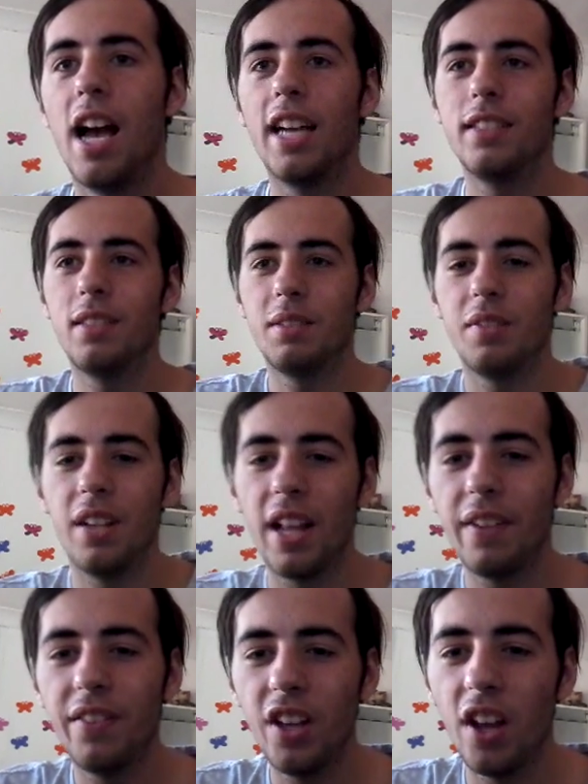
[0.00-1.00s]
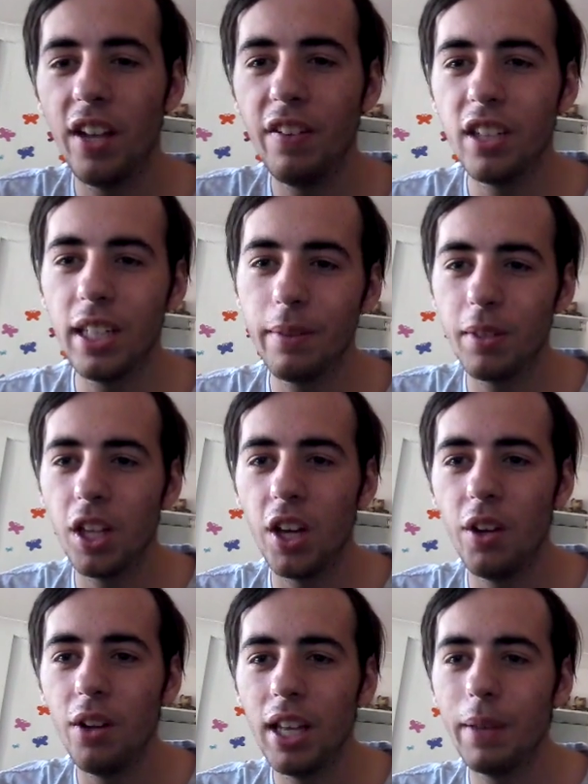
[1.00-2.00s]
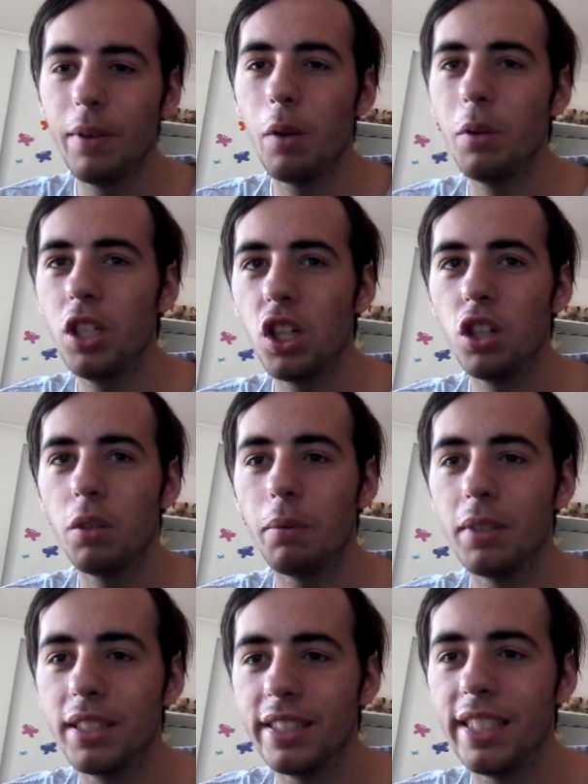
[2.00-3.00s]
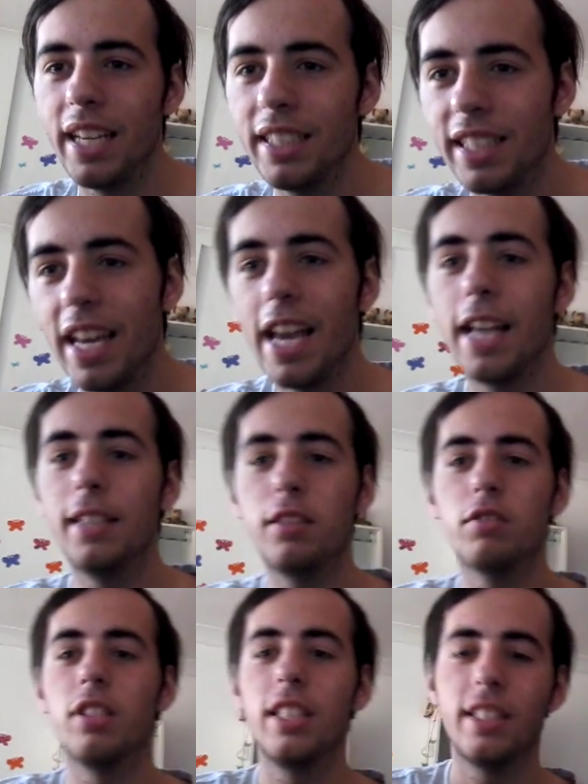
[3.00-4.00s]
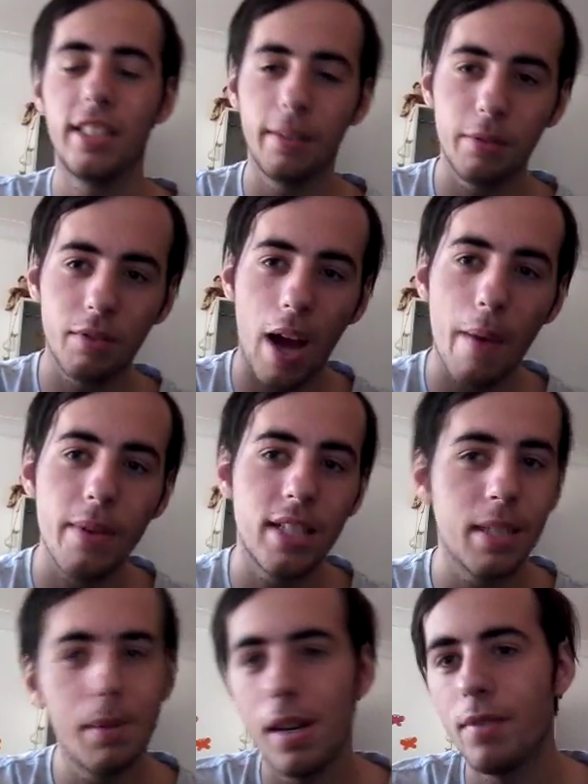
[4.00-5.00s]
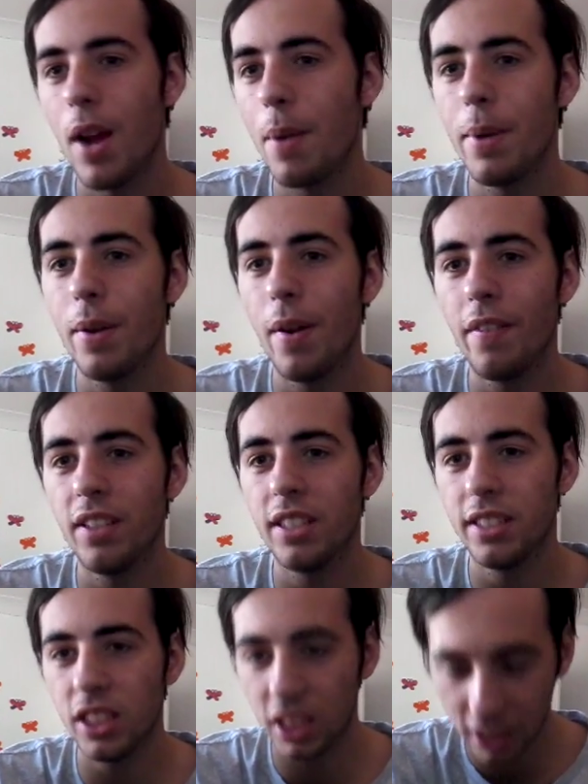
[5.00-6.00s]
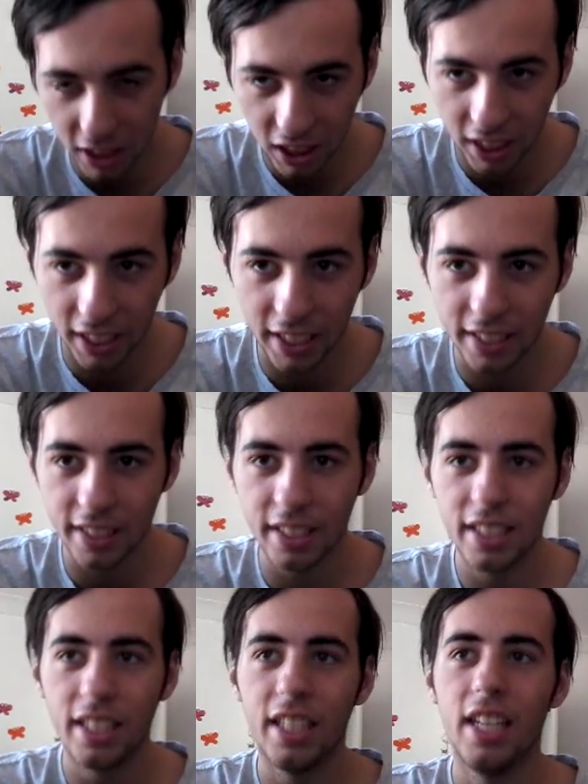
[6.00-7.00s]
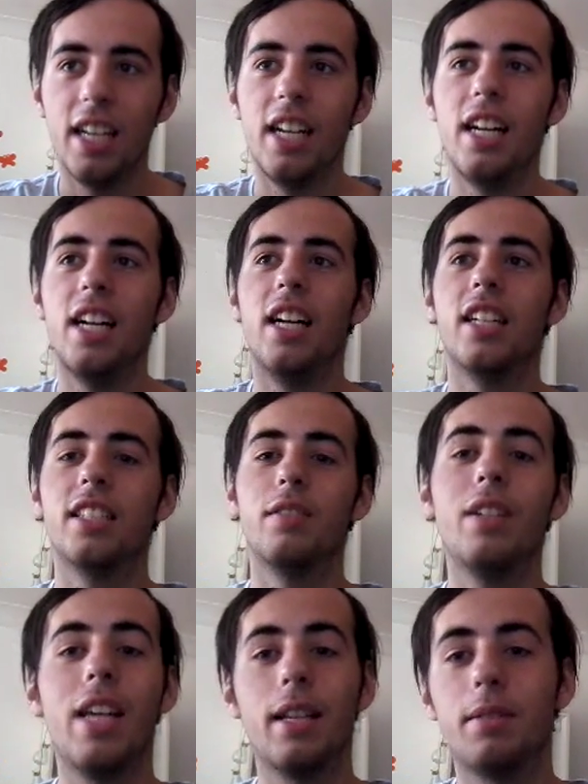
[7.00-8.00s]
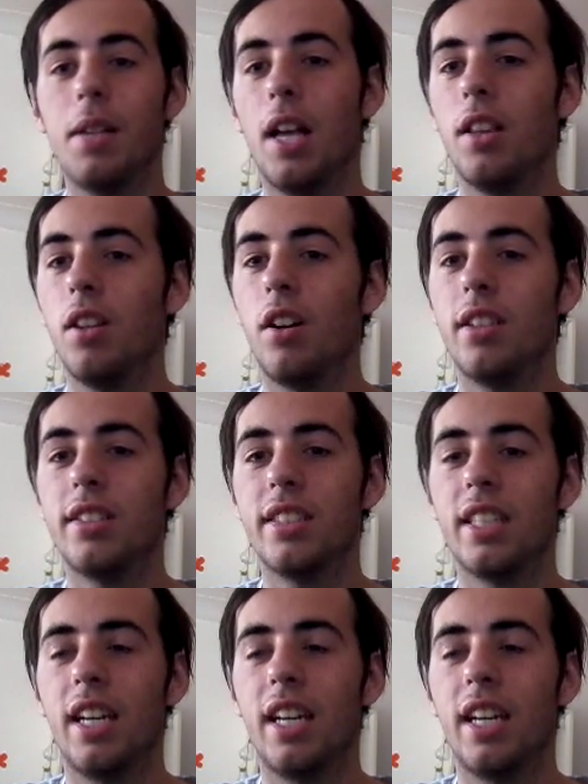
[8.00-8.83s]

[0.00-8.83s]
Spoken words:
I guess that's for another video. Leave a comment below. Let me know which song you want me to sing next. Hit subscribe. It's somewhere around me. Whatever it is, just click it. Because it really helps me out a lot.